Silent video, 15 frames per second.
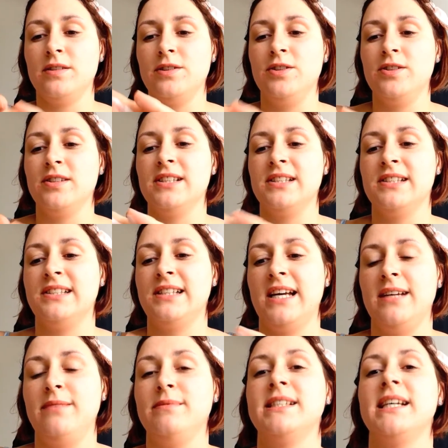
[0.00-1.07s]
using the
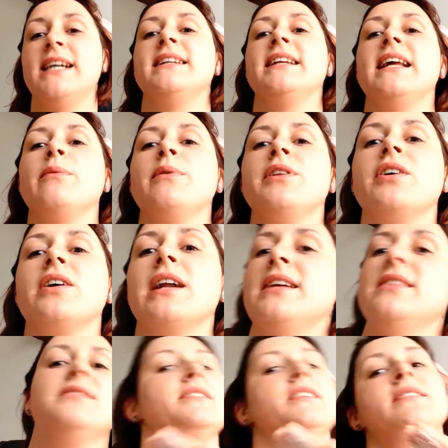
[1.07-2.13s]
same technique with your
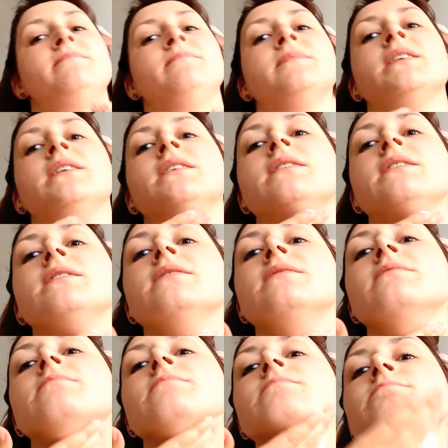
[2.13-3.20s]
cleanser,
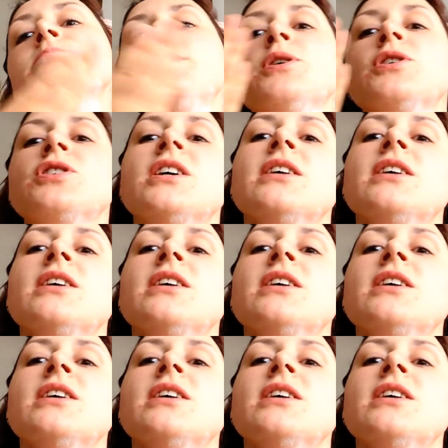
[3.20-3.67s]
push